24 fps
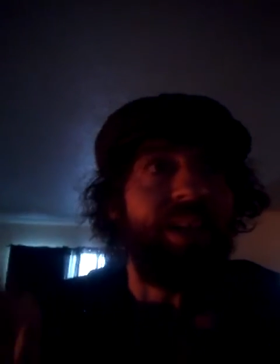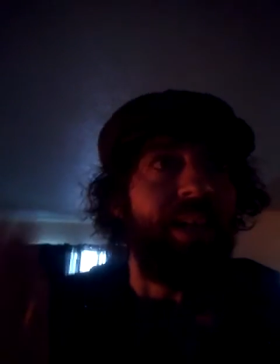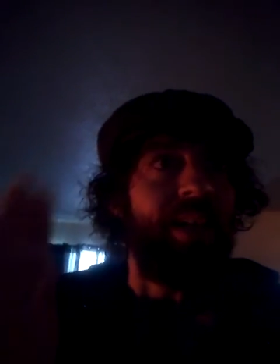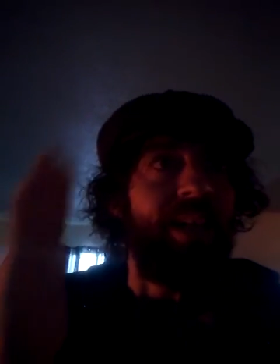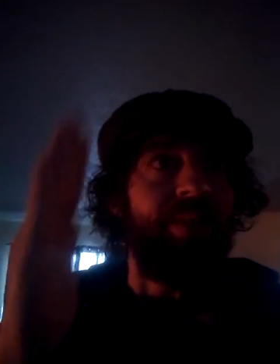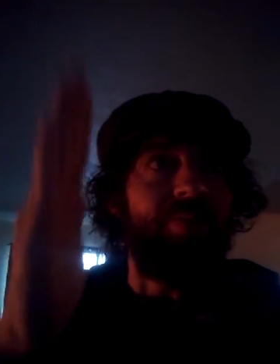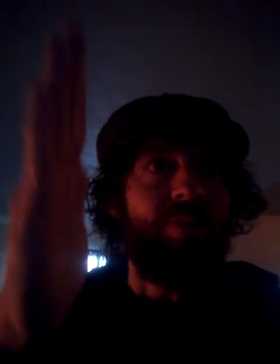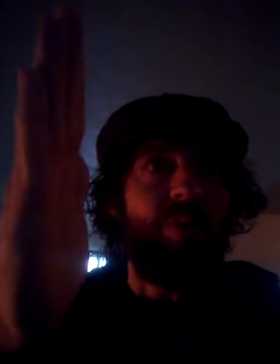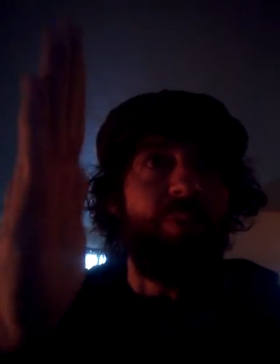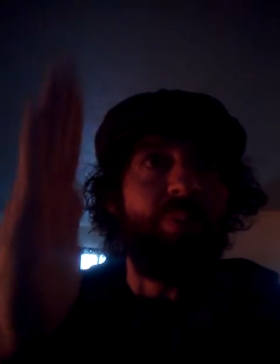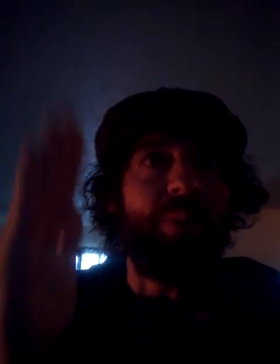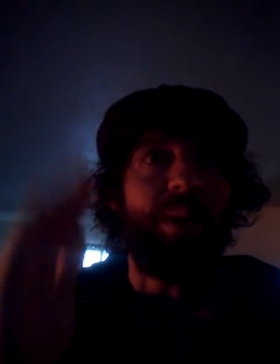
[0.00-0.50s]
and
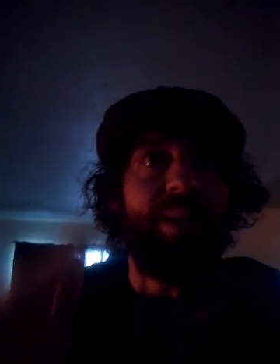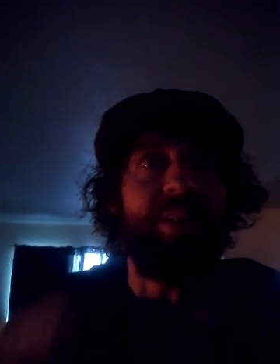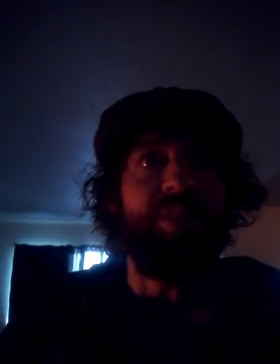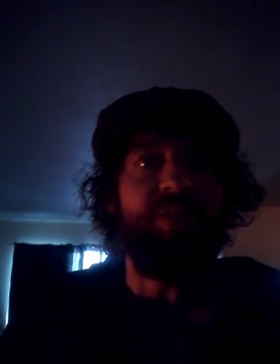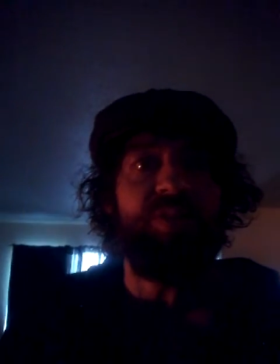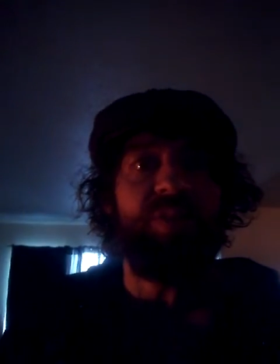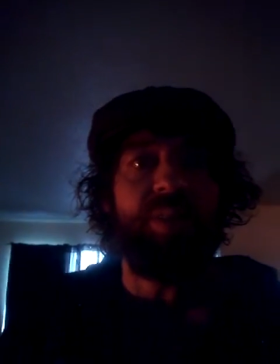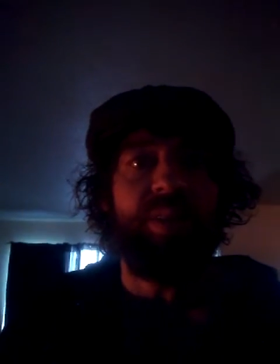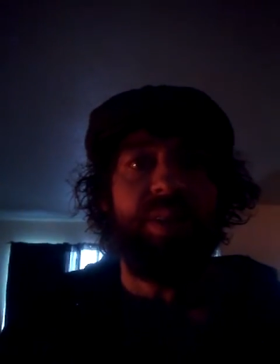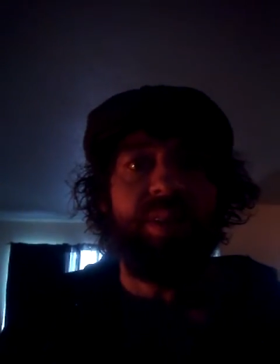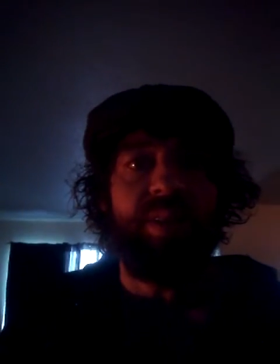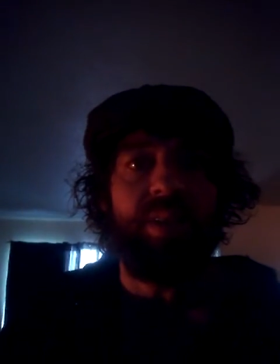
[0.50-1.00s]

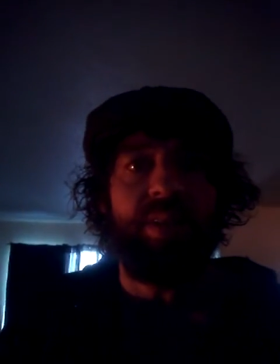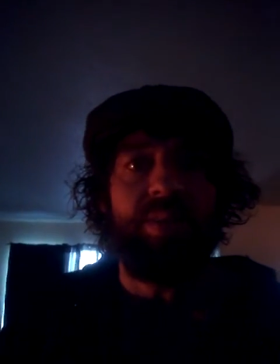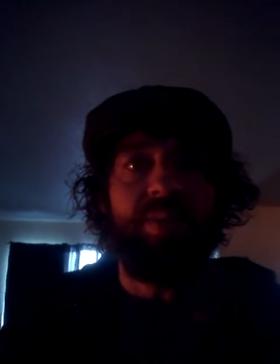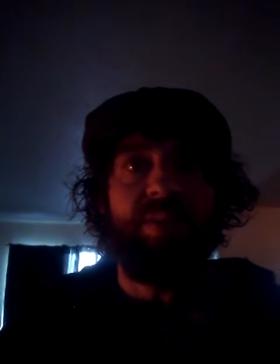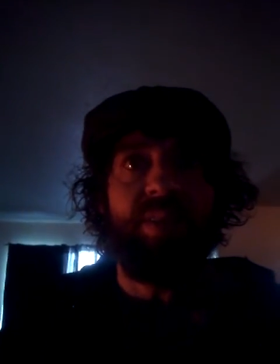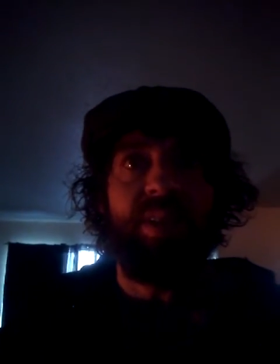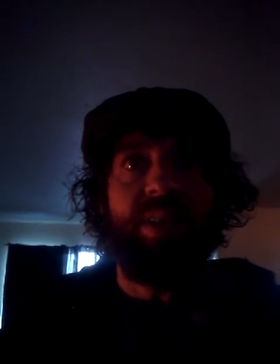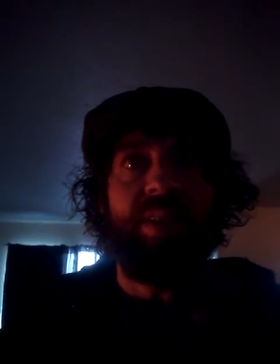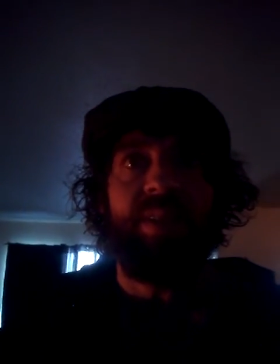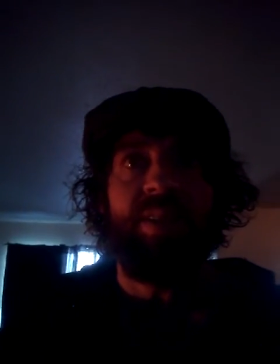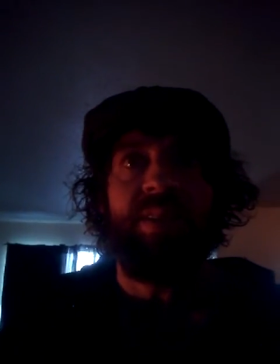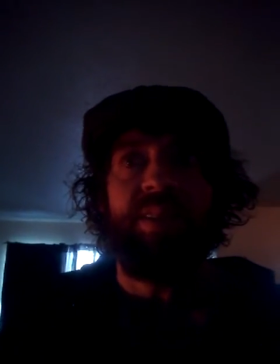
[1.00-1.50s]
everybody's
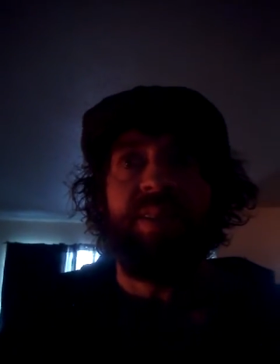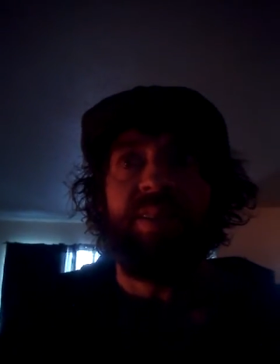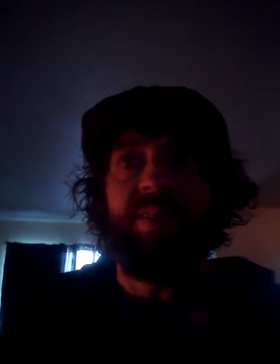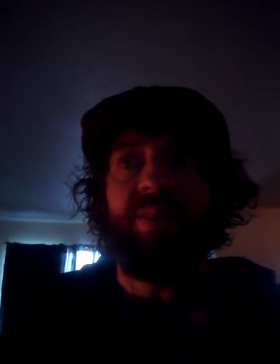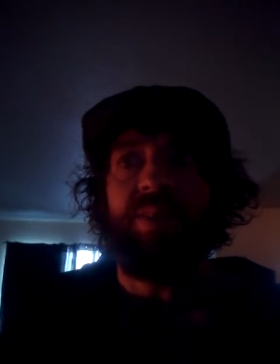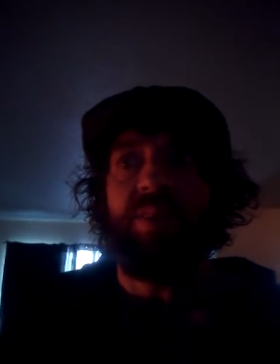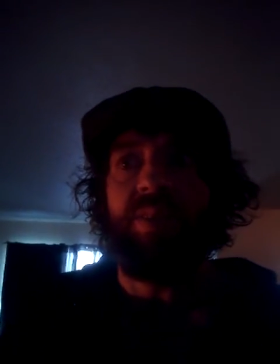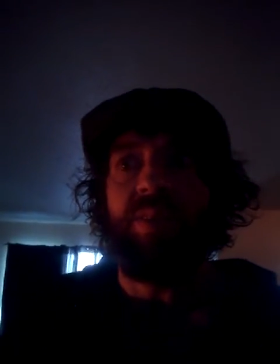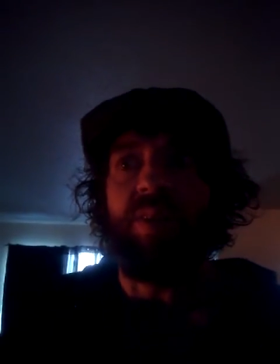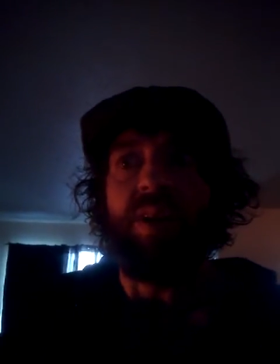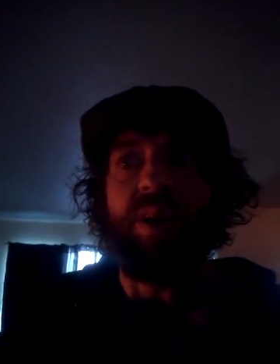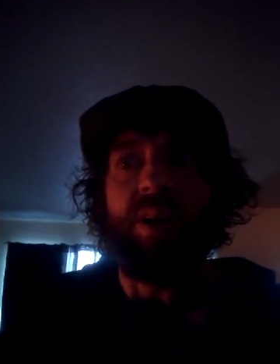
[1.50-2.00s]
in
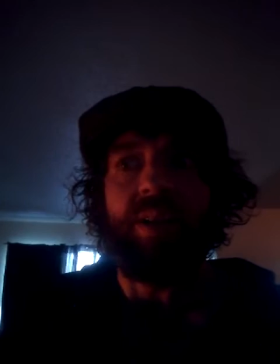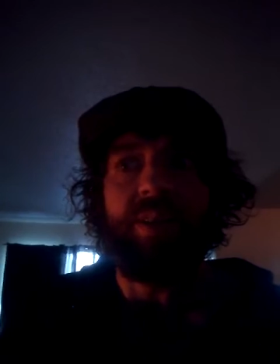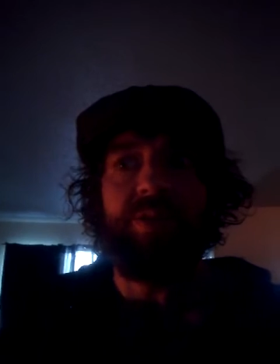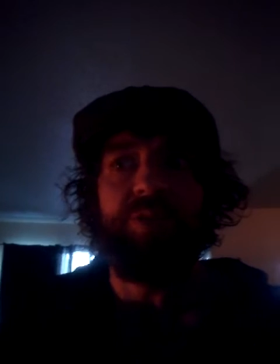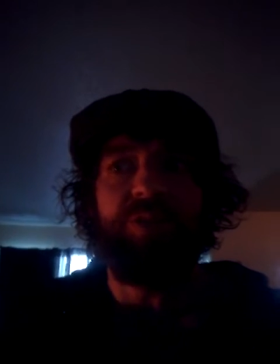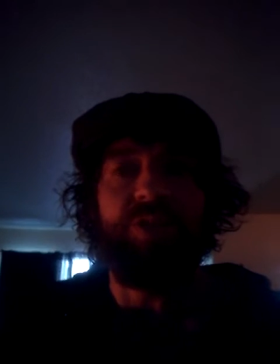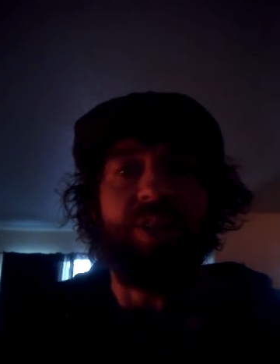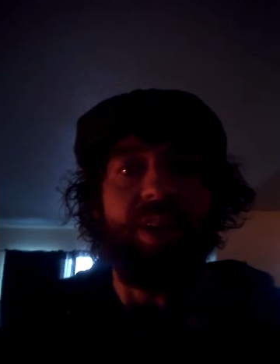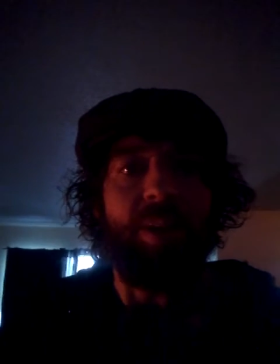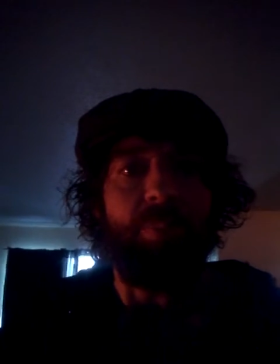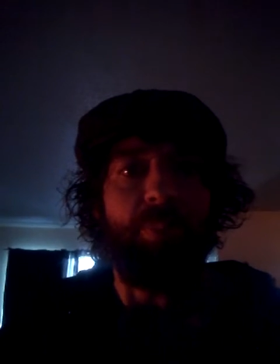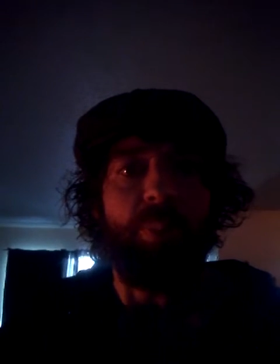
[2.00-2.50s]

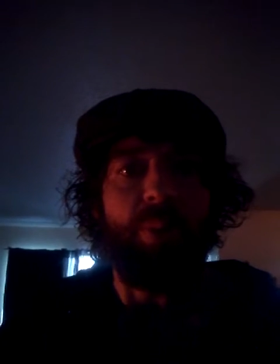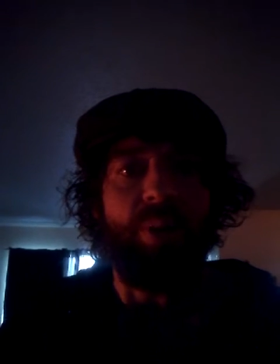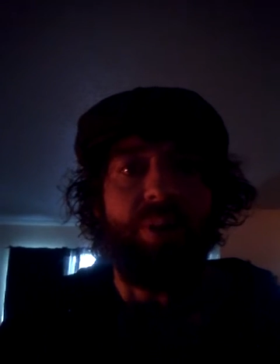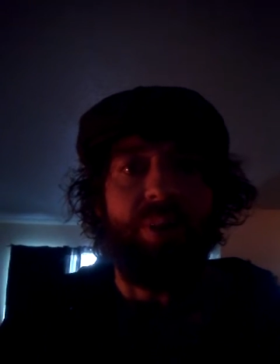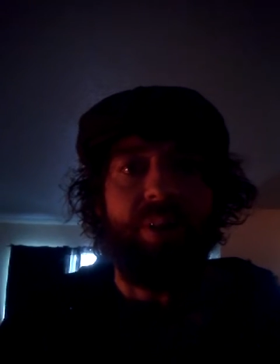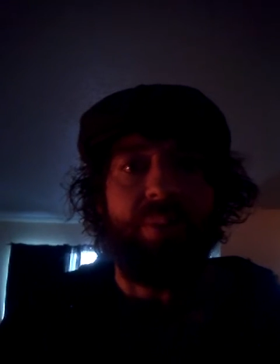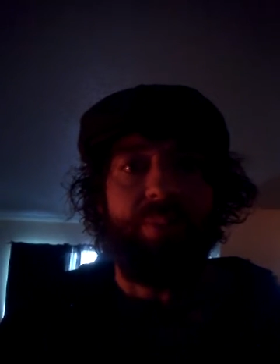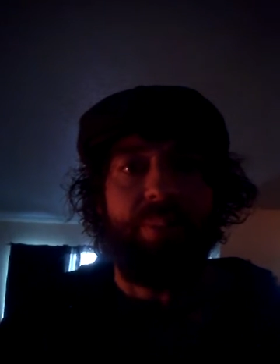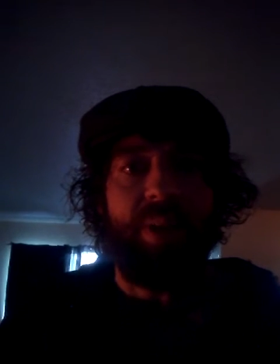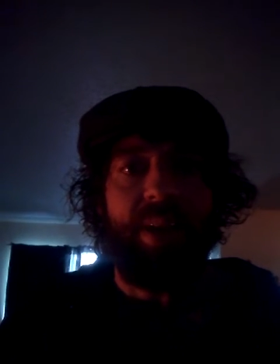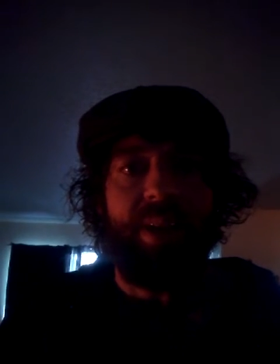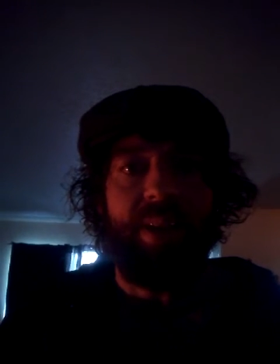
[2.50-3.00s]
lockstep with
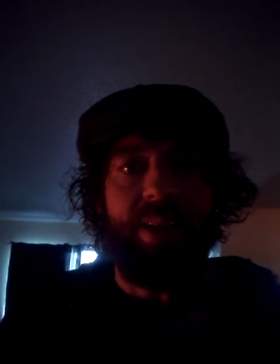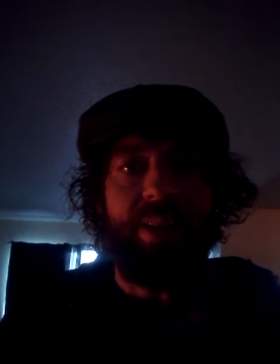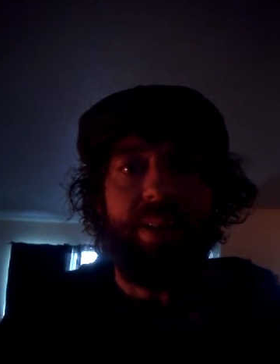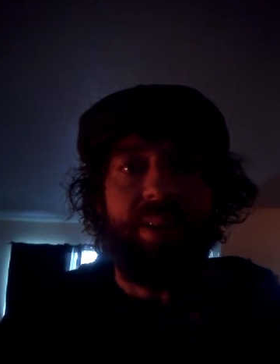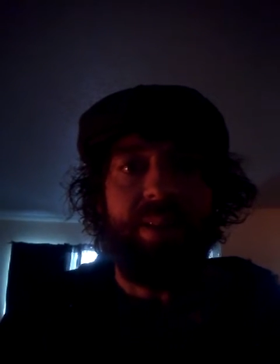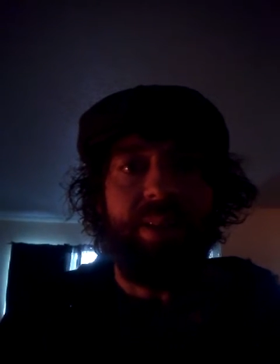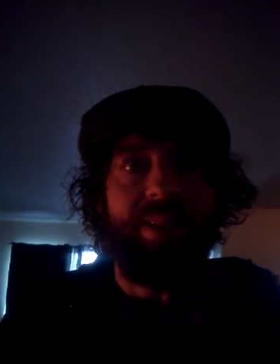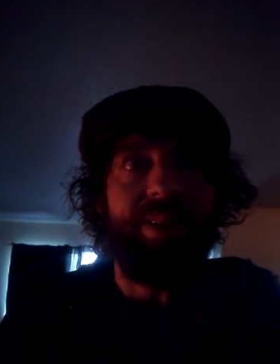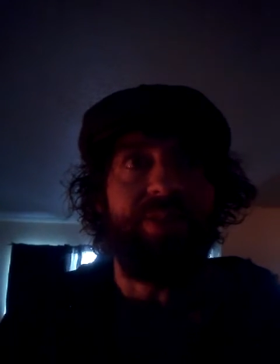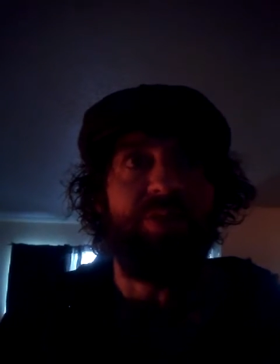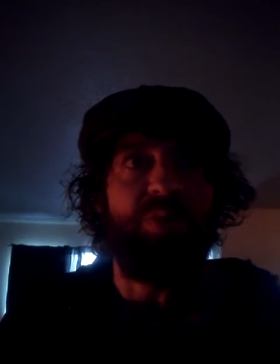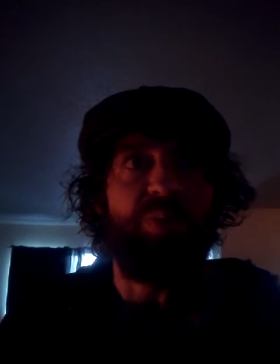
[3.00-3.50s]
it, man.
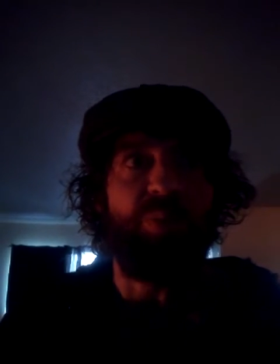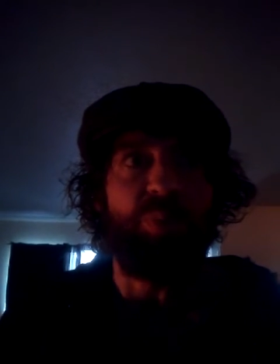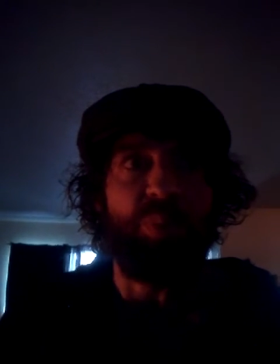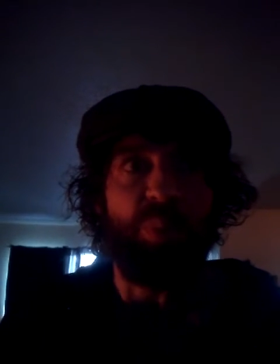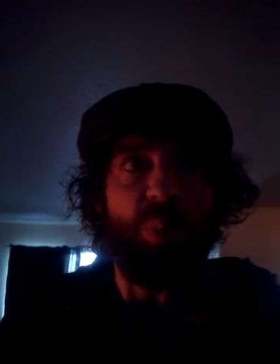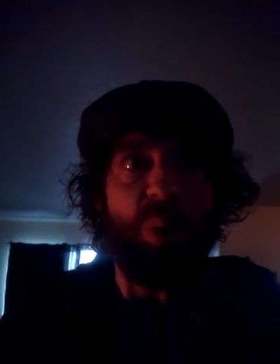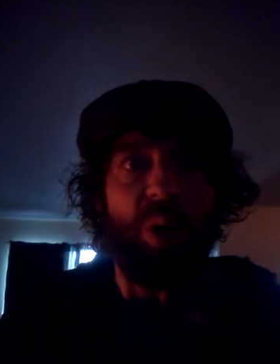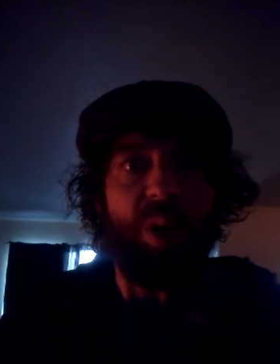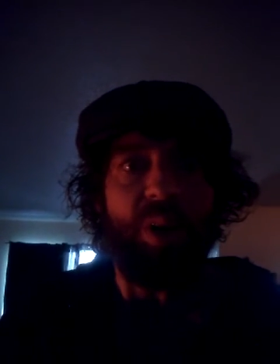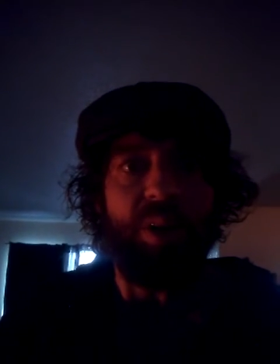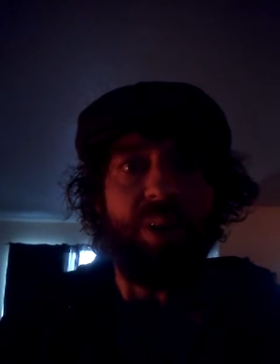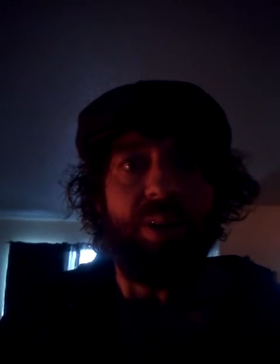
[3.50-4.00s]
It's
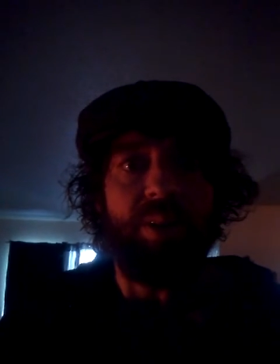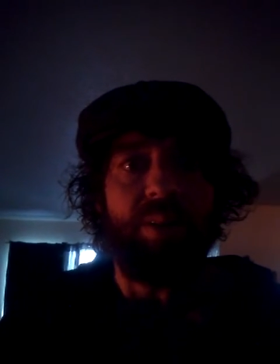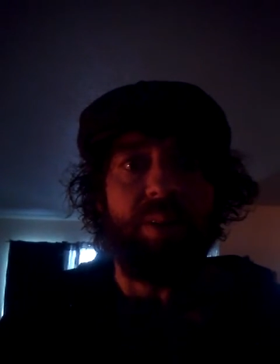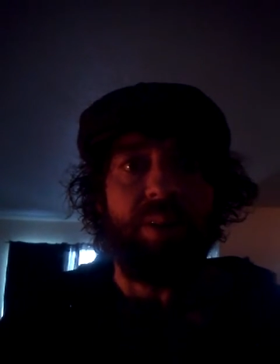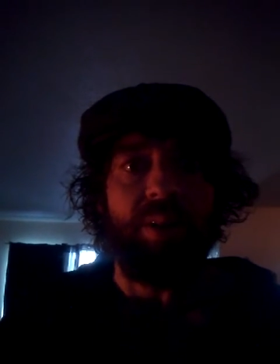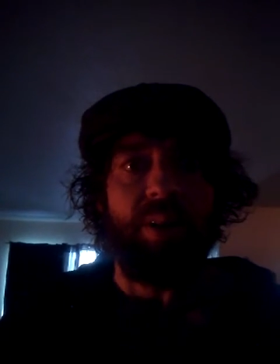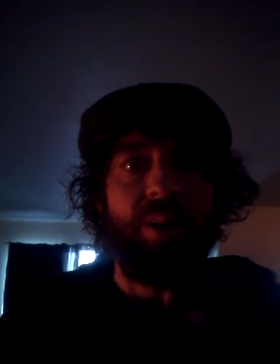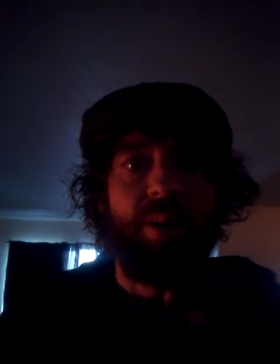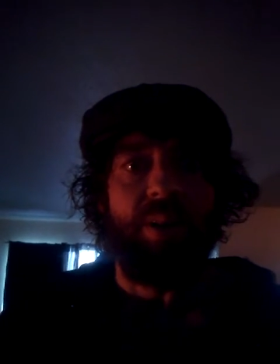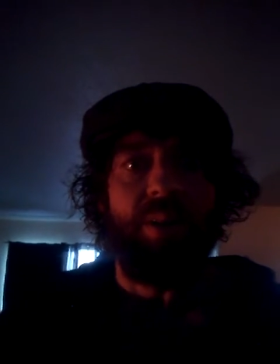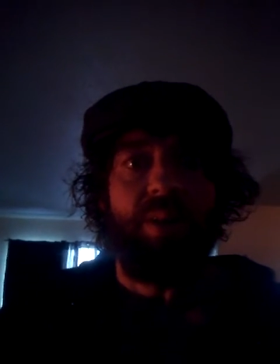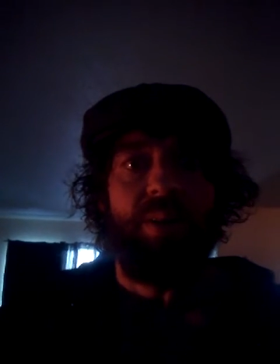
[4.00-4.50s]
wrong.